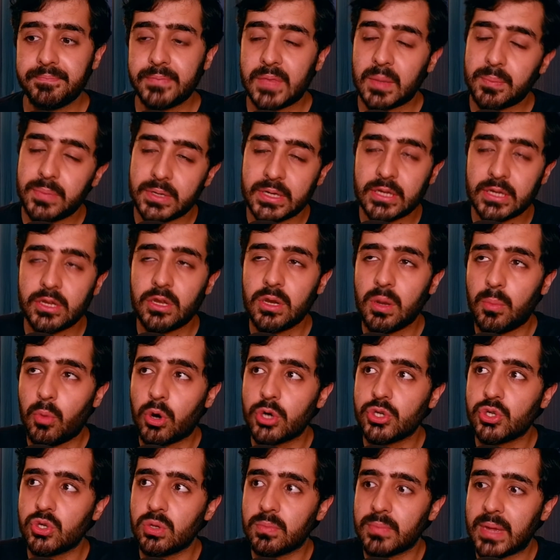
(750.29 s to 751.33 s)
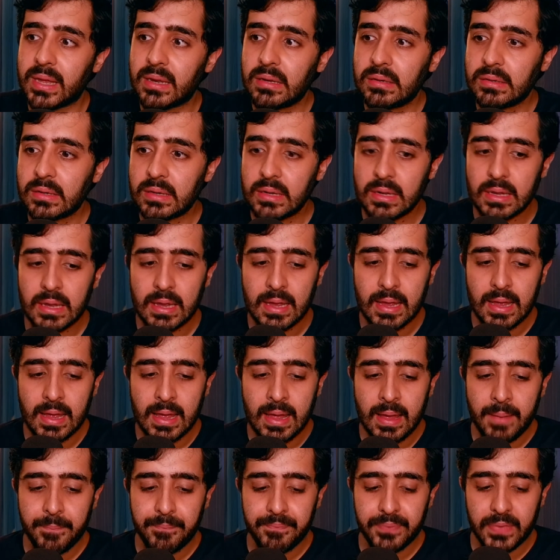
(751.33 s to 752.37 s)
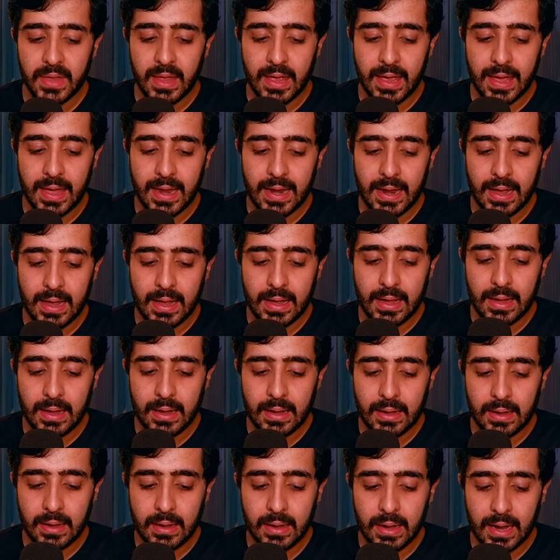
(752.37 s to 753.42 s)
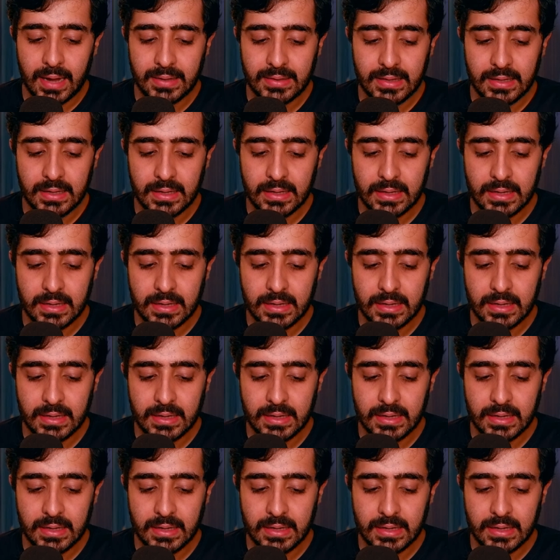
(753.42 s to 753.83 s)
particular module meant. And I think